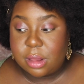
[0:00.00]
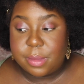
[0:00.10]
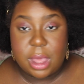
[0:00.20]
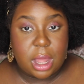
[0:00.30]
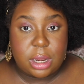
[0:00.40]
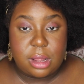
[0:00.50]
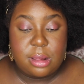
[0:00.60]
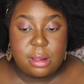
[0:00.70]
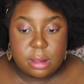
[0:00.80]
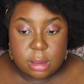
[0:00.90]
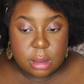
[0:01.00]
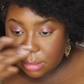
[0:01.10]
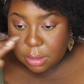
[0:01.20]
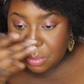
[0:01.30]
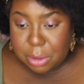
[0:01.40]
to be honest?
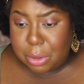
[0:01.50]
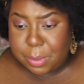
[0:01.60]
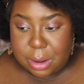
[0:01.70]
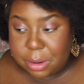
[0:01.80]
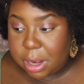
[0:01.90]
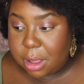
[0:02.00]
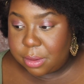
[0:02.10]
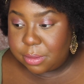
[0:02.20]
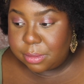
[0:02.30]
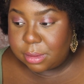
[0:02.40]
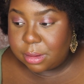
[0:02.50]
Put a little bit on the nose.